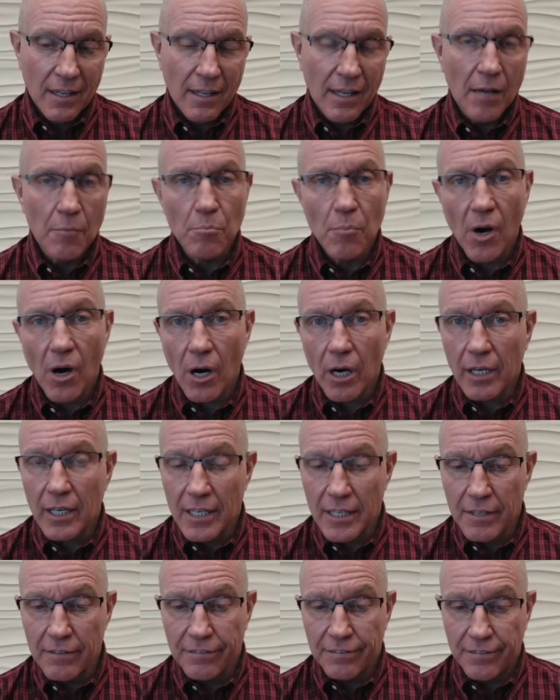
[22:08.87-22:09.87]
A
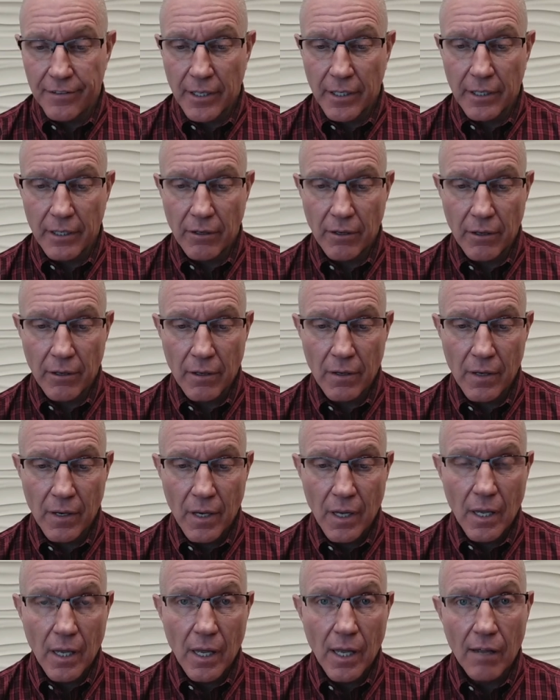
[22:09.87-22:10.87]
marquee
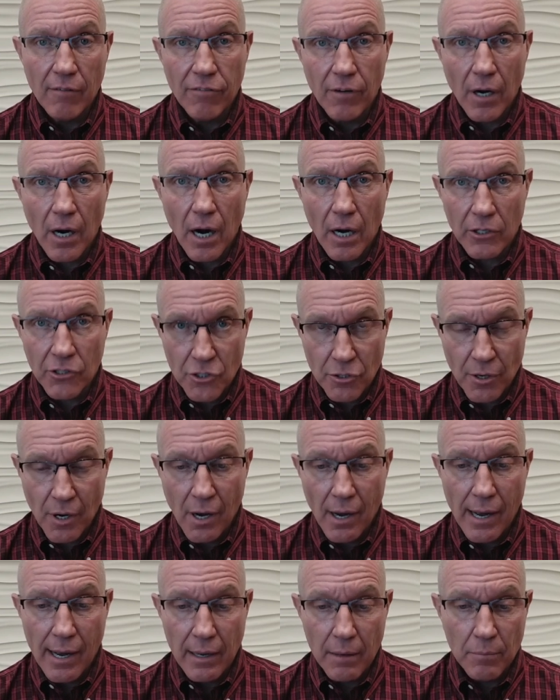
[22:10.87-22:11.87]
figure of our
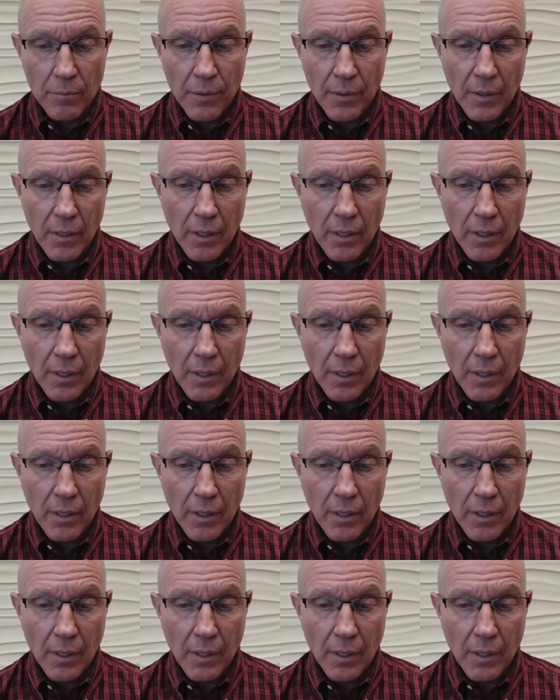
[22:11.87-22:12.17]
tribe